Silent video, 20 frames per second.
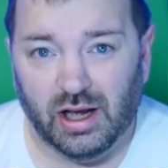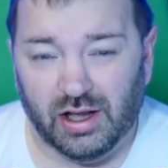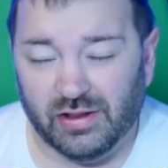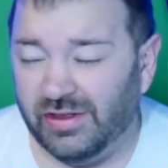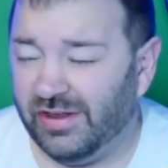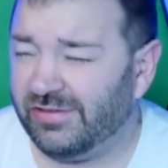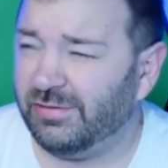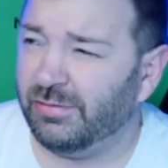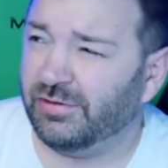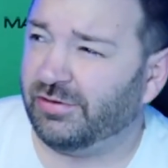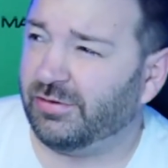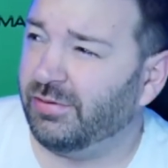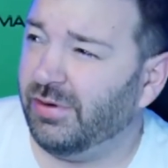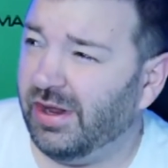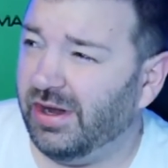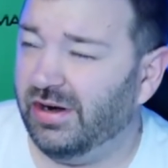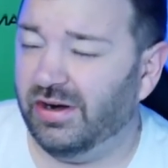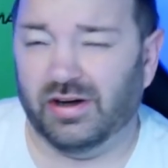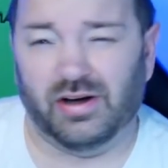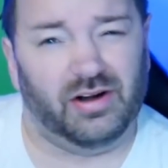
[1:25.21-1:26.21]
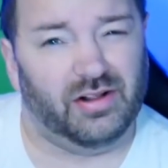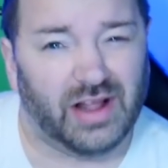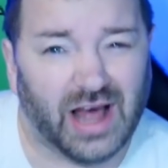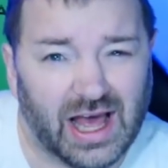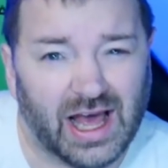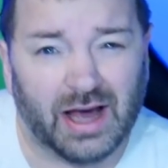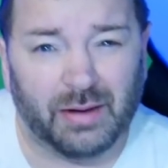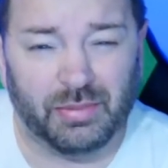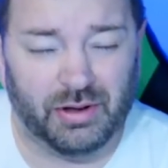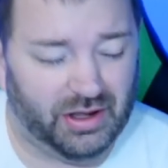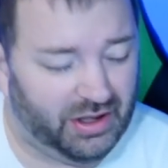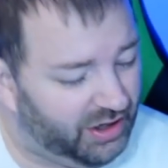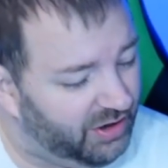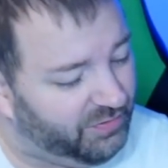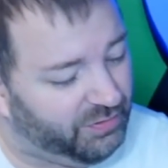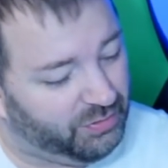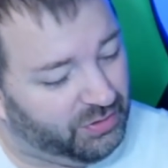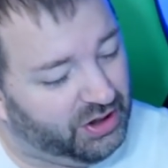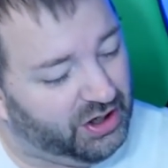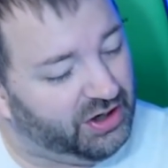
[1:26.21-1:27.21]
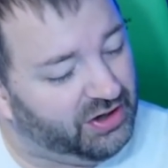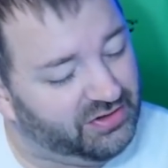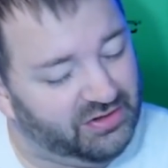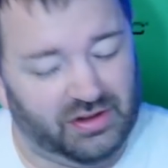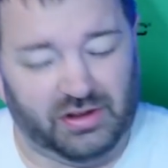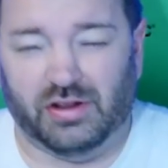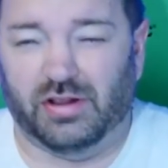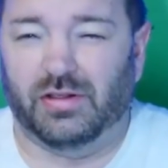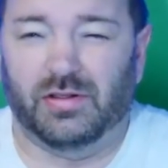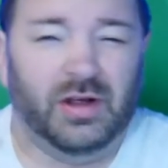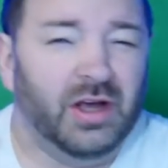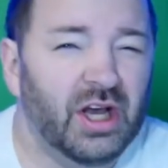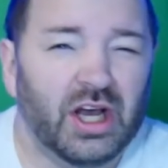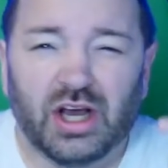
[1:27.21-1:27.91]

Unless it was created in a lab, and if it was, and